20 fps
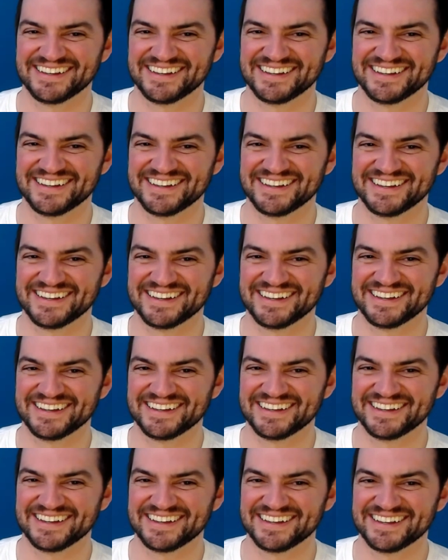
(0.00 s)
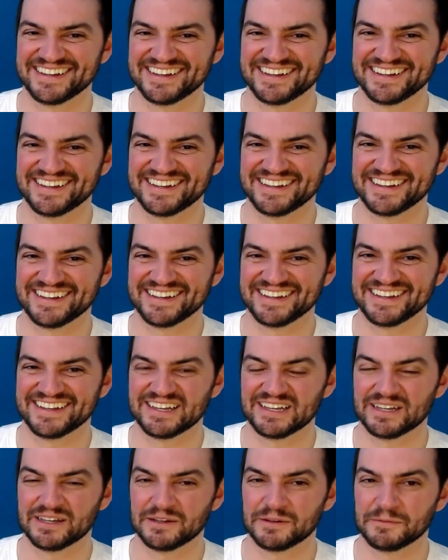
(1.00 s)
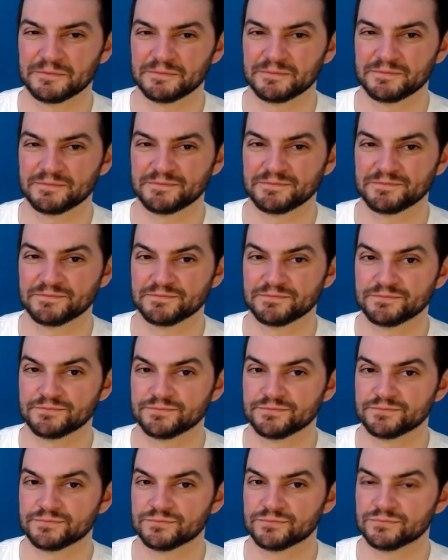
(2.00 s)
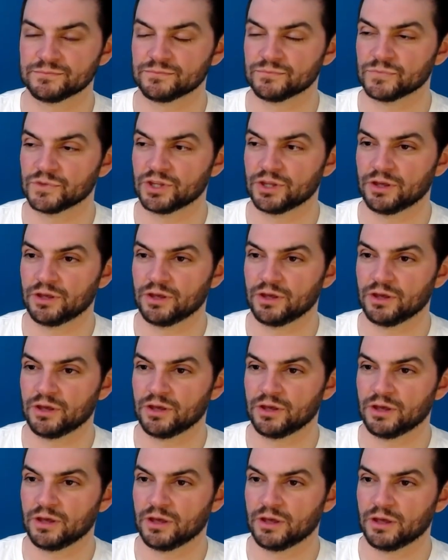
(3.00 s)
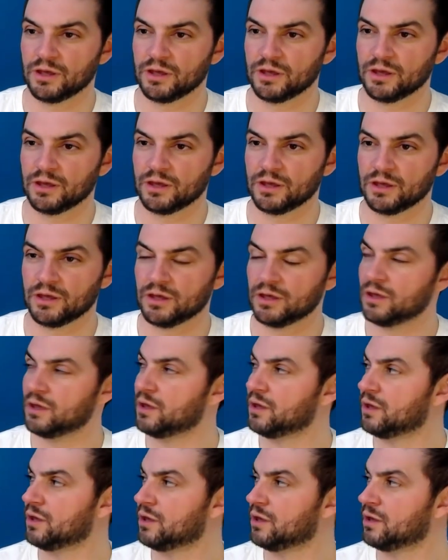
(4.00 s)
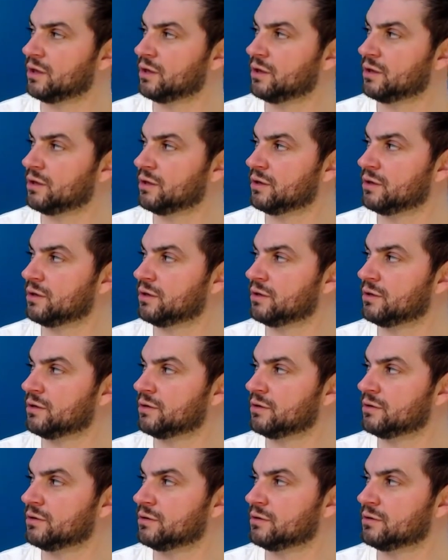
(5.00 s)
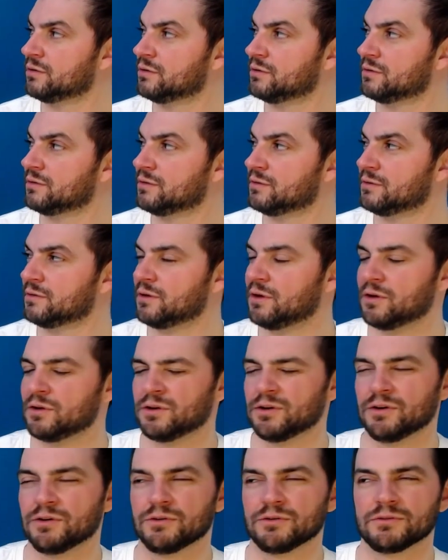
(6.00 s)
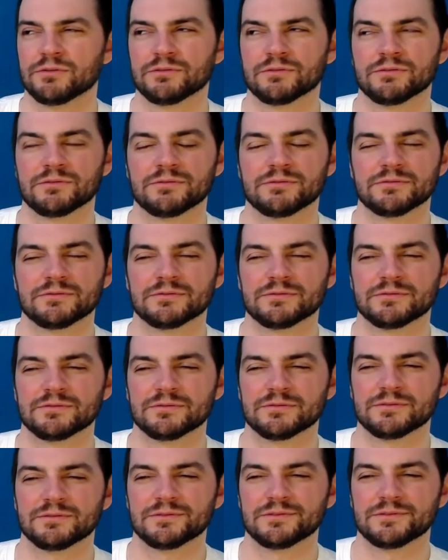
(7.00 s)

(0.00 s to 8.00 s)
This person isn't speaking.